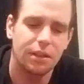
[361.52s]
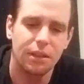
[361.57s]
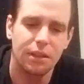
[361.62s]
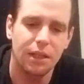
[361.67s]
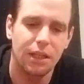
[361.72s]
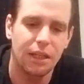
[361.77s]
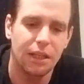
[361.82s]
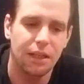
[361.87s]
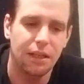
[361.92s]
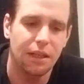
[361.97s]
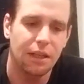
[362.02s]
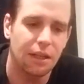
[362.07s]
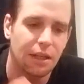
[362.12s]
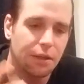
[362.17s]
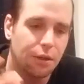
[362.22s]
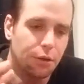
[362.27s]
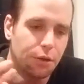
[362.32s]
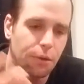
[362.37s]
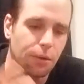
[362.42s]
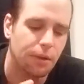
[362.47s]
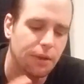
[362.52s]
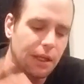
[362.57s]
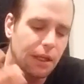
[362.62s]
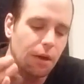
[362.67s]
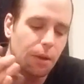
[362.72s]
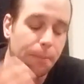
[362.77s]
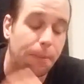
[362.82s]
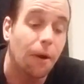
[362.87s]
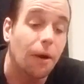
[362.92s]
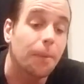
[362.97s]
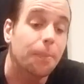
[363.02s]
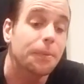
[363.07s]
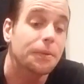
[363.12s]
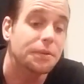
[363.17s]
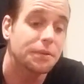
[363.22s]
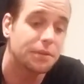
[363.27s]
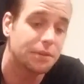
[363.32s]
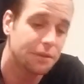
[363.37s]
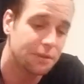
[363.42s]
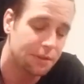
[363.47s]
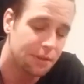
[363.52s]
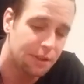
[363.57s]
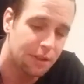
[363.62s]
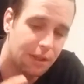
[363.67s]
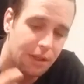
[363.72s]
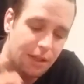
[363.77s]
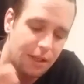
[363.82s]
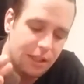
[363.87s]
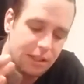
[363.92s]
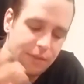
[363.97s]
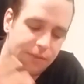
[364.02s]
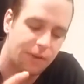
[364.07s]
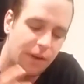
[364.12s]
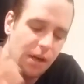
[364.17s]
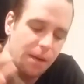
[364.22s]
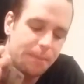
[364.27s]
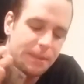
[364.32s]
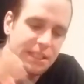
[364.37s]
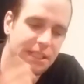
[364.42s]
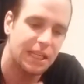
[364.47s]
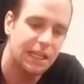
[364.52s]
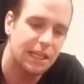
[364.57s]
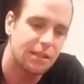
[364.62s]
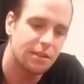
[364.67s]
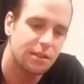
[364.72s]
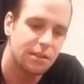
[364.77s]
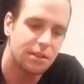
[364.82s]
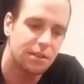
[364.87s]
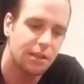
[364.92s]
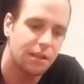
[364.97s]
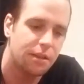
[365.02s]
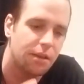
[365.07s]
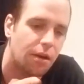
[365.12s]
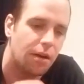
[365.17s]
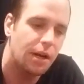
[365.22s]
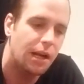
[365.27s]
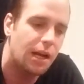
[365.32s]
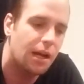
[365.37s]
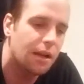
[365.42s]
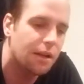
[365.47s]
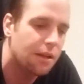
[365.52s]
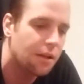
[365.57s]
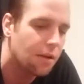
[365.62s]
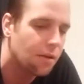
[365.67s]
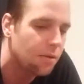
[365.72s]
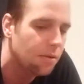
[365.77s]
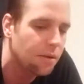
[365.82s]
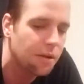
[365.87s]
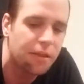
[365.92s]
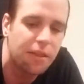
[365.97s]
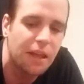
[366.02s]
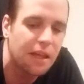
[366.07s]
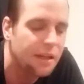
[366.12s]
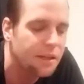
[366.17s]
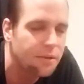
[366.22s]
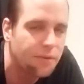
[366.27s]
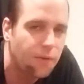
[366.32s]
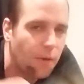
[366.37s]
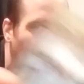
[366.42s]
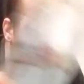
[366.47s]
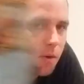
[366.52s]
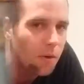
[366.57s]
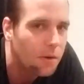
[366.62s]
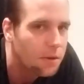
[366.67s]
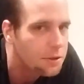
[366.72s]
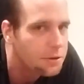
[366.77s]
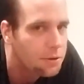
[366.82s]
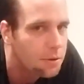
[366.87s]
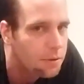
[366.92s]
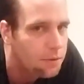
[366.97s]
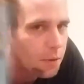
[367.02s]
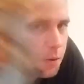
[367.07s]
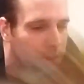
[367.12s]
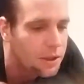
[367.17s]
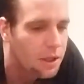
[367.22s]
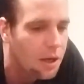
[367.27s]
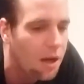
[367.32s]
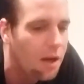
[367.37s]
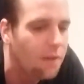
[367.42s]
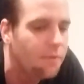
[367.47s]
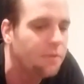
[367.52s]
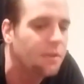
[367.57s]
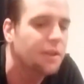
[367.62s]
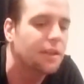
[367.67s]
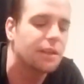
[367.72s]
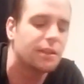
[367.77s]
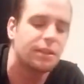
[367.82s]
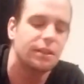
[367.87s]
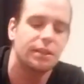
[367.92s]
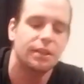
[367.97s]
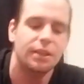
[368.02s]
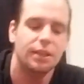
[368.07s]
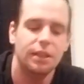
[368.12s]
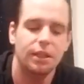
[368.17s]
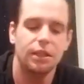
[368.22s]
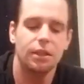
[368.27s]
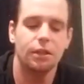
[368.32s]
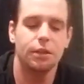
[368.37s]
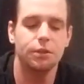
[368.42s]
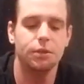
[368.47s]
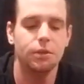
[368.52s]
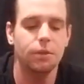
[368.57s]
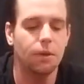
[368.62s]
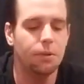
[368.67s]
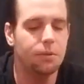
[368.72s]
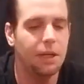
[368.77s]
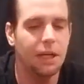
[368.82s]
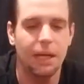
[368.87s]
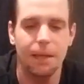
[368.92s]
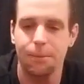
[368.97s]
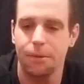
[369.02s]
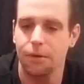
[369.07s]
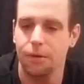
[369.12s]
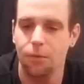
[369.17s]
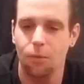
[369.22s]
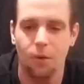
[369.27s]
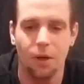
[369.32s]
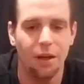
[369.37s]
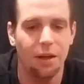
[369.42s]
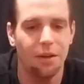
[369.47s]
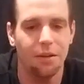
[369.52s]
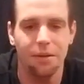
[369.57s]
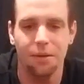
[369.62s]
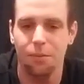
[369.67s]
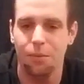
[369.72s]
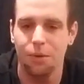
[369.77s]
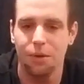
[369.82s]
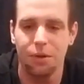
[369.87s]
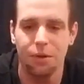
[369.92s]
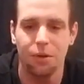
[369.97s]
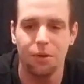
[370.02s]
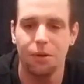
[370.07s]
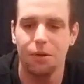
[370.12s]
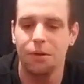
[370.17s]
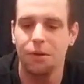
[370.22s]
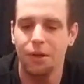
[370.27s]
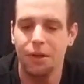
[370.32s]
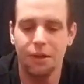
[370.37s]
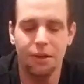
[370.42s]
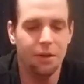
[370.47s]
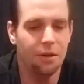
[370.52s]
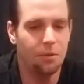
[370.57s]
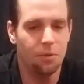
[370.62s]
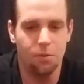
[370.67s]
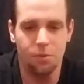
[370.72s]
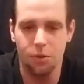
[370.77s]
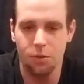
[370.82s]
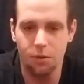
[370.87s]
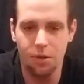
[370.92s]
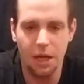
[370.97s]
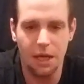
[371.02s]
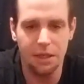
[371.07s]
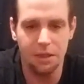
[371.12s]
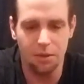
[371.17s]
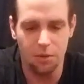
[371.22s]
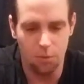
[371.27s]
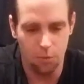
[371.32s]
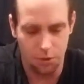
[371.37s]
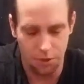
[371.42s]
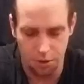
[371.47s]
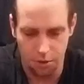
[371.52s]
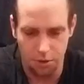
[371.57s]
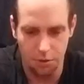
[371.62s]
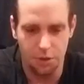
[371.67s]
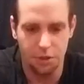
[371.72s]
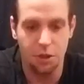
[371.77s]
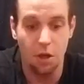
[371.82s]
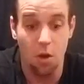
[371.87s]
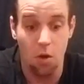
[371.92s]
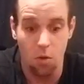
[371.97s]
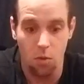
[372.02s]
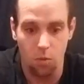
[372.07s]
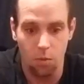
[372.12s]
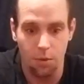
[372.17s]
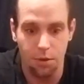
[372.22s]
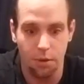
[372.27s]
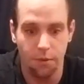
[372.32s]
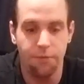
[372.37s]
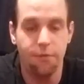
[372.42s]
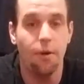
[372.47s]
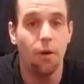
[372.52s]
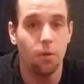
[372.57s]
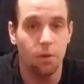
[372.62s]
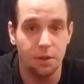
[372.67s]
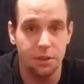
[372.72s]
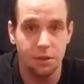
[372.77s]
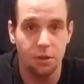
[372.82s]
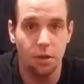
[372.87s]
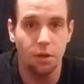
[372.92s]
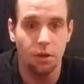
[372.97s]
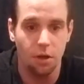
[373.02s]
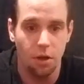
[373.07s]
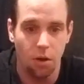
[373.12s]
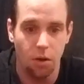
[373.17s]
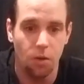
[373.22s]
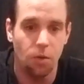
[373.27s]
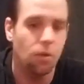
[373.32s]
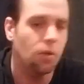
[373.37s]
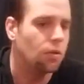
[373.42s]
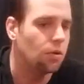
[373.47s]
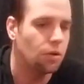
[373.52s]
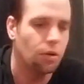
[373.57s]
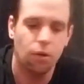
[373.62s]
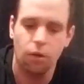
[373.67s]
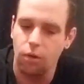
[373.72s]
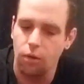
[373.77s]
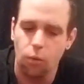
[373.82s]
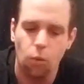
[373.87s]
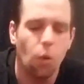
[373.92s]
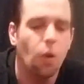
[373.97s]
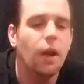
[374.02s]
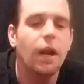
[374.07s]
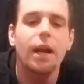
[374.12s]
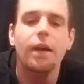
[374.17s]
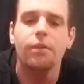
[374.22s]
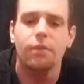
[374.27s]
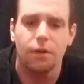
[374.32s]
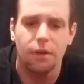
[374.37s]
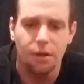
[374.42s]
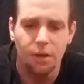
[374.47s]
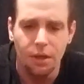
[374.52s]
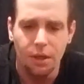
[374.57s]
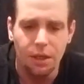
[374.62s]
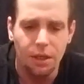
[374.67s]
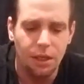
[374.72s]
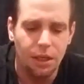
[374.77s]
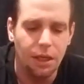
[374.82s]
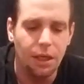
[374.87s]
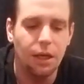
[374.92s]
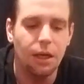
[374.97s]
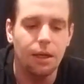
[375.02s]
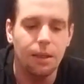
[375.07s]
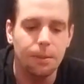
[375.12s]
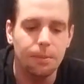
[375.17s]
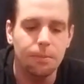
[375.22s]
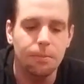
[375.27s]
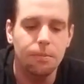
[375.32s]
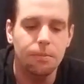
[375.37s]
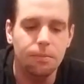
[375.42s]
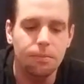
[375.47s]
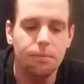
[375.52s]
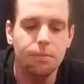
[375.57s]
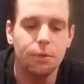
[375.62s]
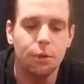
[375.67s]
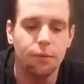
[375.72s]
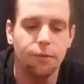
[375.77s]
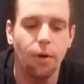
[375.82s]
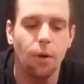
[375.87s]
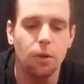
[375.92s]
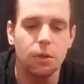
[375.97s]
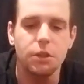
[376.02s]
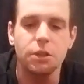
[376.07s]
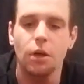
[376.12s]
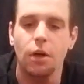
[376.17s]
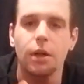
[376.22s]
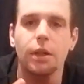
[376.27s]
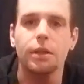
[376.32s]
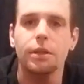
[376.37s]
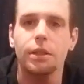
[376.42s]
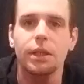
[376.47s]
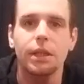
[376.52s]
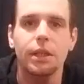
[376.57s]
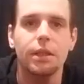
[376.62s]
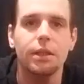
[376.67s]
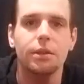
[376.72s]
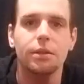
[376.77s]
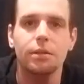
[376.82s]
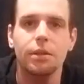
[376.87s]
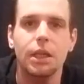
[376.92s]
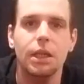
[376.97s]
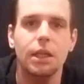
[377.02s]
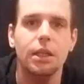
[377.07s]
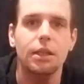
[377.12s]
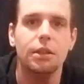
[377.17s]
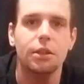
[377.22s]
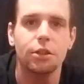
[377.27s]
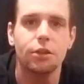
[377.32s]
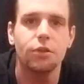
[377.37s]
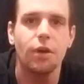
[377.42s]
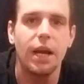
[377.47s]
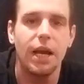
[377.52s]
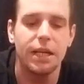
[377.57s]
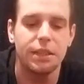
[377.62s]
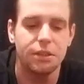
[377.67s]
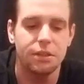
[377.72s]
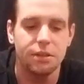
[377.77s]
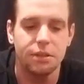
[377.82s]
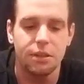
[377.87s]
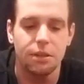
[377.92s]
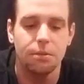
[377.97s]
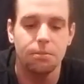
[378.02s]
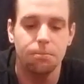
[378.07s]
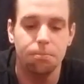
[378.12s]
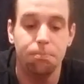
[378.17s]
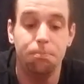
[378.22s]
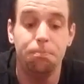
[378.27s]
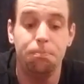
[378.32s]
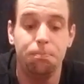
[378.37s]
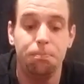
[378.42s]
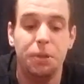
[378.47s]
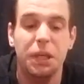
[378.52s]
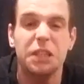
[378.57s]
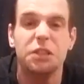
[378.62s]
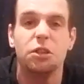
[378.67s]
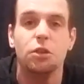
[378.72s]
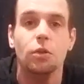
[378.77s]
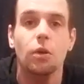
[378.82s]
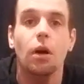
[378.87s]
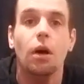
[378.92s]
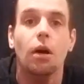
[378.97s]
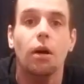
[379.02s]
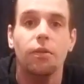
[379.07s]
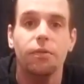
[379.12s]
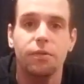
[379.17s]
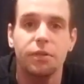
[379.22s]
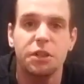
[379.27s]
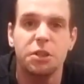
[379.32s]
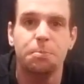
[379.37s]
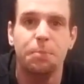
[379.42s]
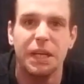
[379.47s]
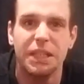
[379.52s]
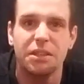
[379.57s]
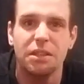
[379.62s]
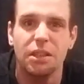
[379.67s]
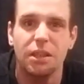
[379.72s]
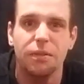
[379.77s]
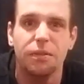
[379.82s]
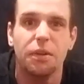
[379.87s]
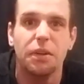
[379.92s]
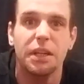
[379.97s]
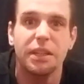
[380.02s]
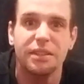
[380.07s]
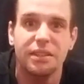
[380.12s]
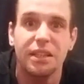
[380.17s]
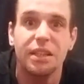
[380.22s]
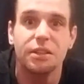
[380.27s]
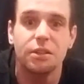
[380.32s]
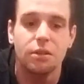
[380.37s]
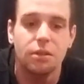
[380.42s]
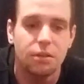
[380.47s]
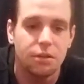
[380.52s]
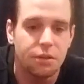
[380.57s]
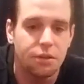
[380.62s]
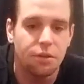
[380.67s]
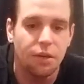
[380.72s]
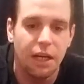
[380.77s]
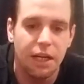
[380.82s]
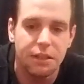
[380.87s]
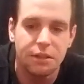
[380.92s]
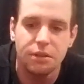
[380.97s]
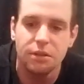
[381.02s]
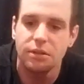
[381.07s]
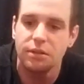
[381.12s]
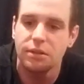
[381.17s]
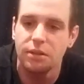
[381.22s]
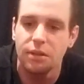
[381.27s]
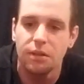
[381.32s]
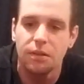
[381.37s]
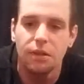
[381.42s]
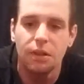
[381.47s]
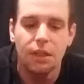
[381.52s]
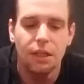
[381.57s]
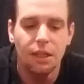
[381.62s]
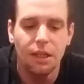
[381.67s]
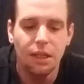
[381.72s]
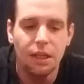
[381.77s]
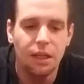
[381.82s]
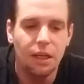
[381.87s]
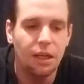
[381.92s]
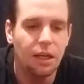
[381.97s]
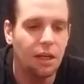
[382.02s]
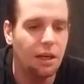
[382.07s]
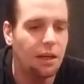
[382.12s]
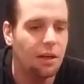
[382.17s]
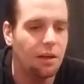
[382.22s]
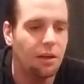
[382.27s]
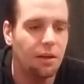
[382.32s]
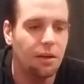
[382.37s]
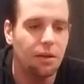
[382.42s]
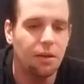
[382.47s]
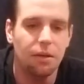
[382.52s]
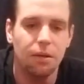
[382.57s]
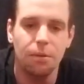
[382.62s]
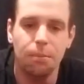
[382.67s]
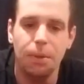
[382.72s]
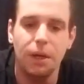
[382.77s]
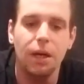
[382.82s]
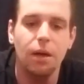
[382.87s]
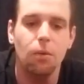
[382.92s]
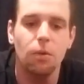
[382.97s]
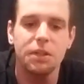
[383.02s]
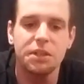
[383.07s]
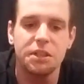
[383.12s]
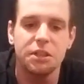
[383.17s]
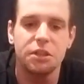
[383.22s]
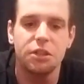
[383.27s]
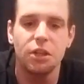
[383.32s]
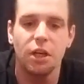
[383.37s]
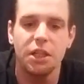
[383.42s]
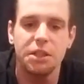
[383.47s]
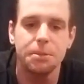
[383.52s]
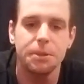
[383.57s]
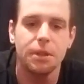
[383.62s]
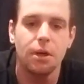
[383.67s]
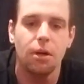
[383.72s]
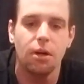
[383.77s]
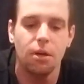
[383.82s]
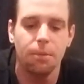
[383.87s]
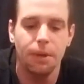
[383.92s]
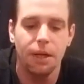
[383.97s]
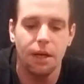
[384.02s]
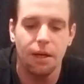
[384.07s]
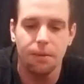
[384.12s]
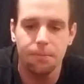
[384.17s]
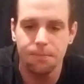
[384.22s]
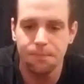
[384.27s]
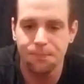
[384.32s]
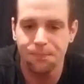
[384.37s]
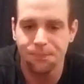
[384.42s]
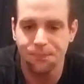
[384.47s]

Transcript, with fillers: and uh, you're doing that on purpose. It's very meticulously thought out, and the only thing it's for is to avoid conflict, because you know damn good and well that when you're when you have got when you're in the zone, when you're focused on a goal or or whatever. Um, you're focused on it and any distractions can piss you off especially if they're intentional distractions so Oh, but what's this judgment card about?